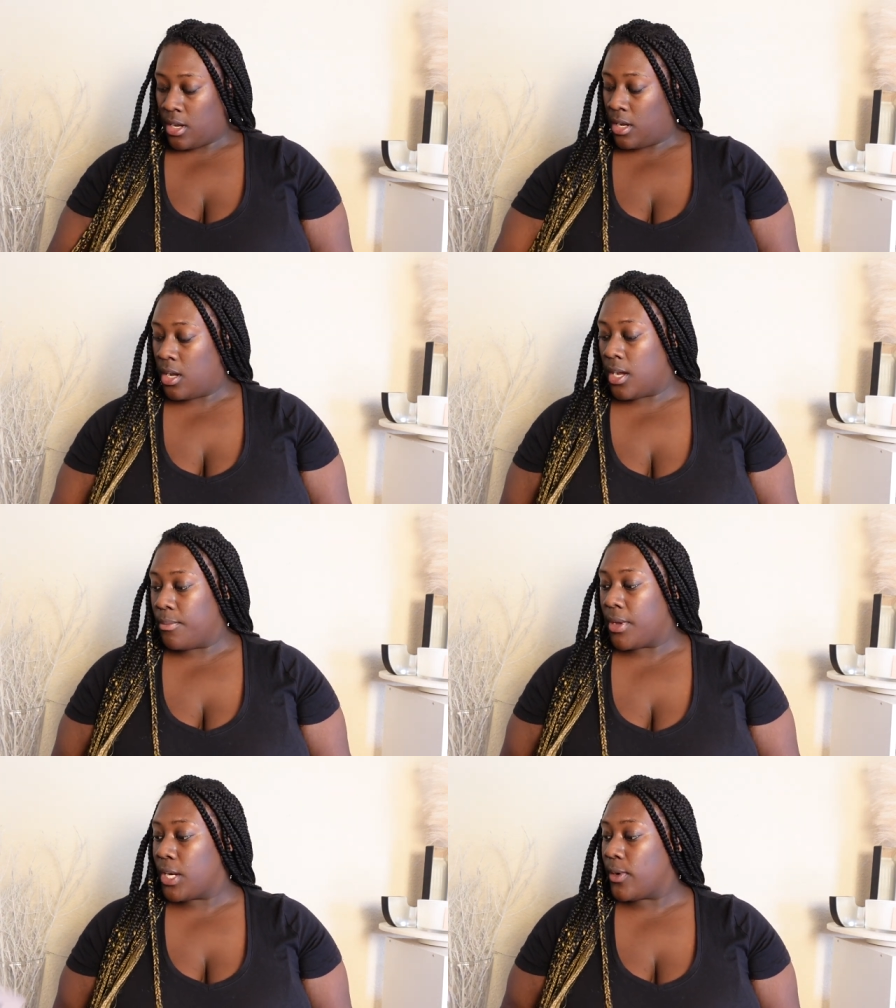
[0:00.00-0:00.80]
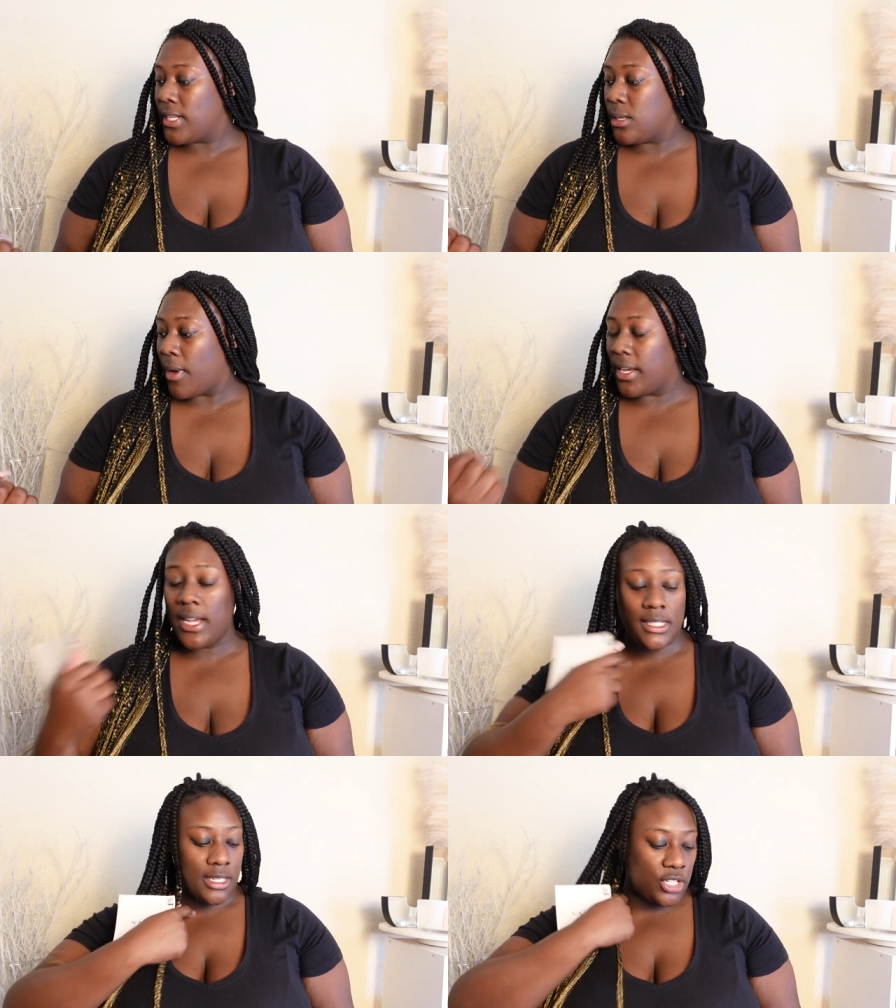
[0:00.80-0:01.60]
Um, but anyway, so my
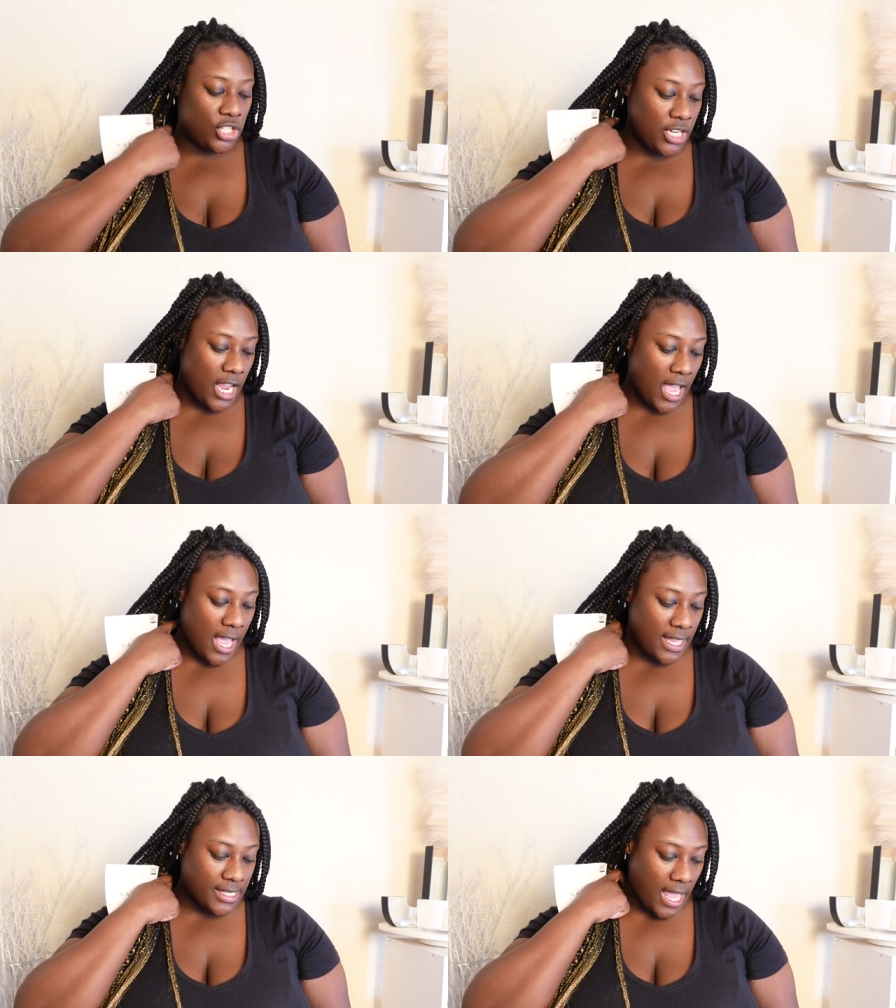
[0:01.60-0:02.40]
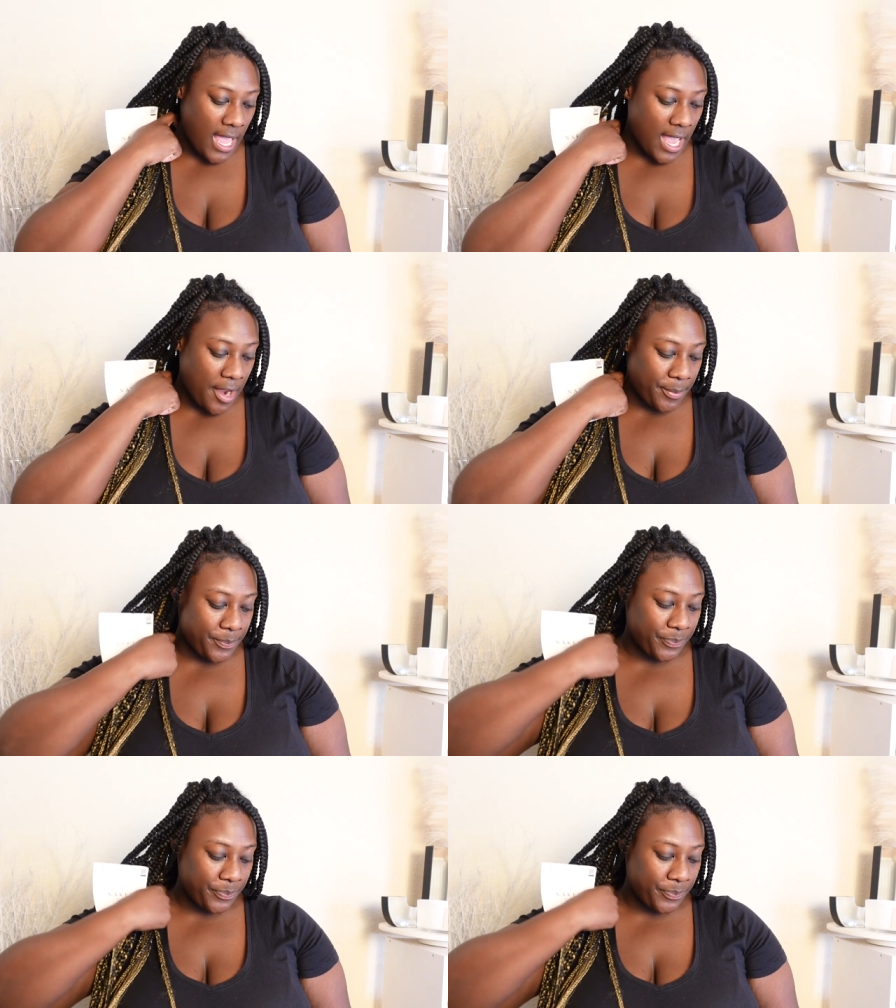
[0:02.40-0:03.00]
cousin, she has a,